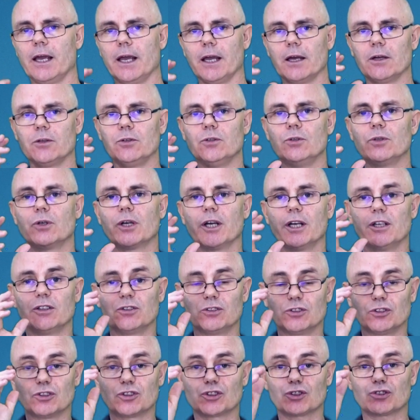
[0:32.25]
how you
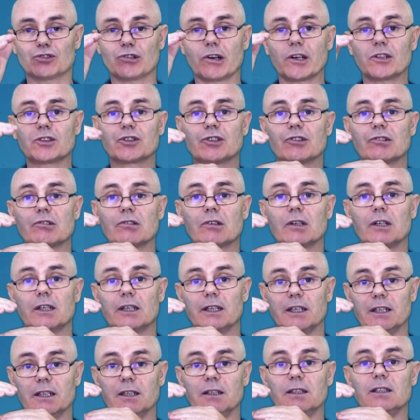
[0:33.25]
can structure
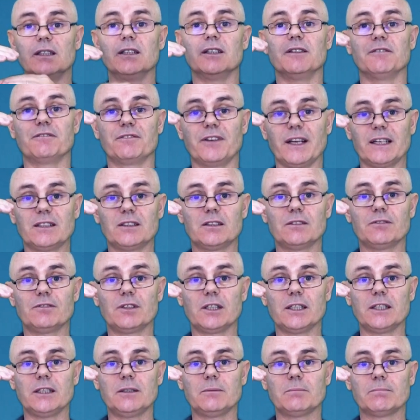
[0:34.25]
it
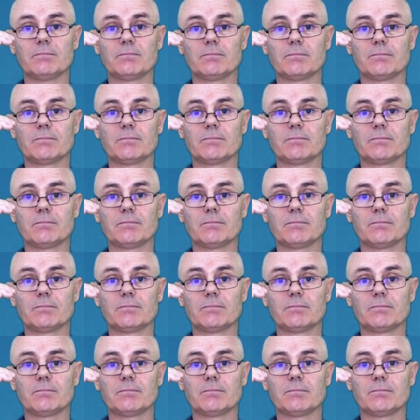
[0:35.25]
effectively.